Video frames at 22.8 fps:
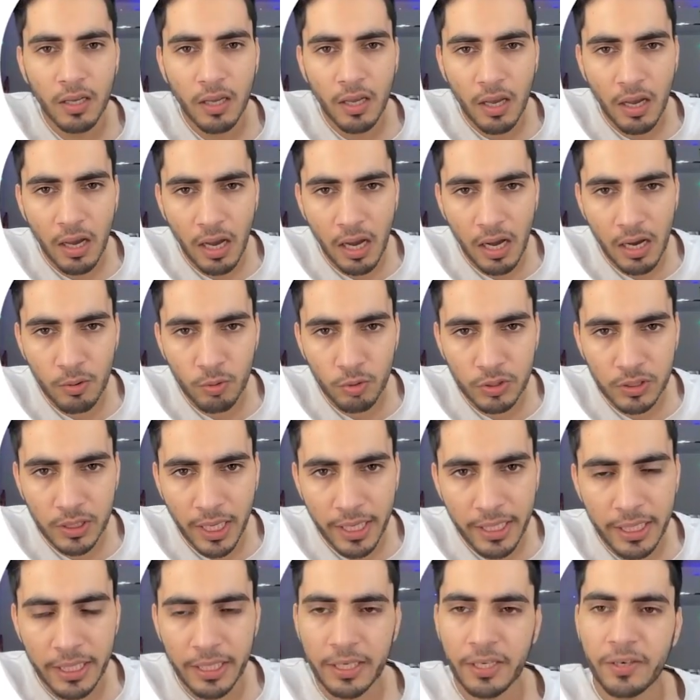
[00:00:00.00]
outside
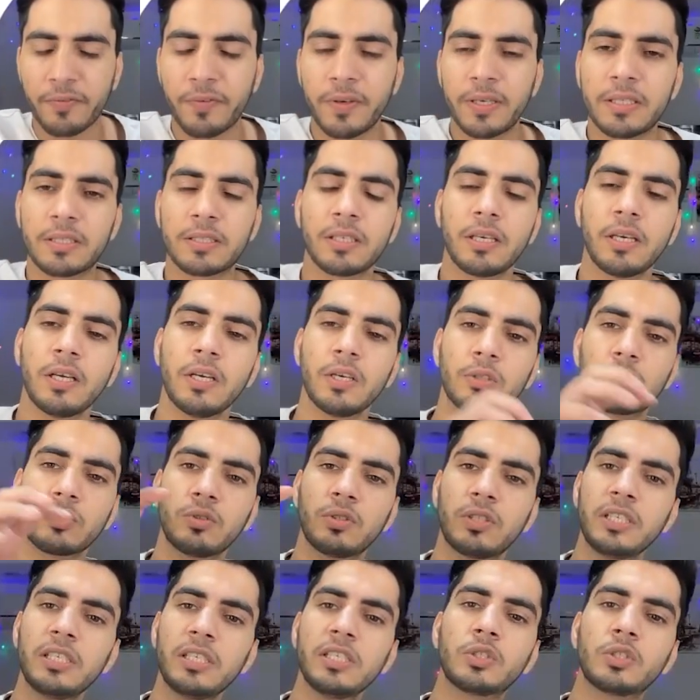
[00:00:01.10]
interface. So
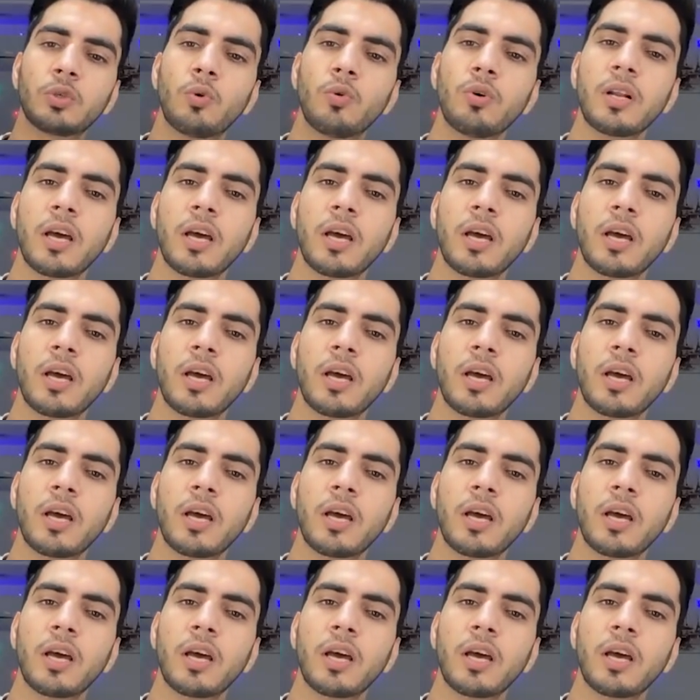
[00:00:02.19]
these zone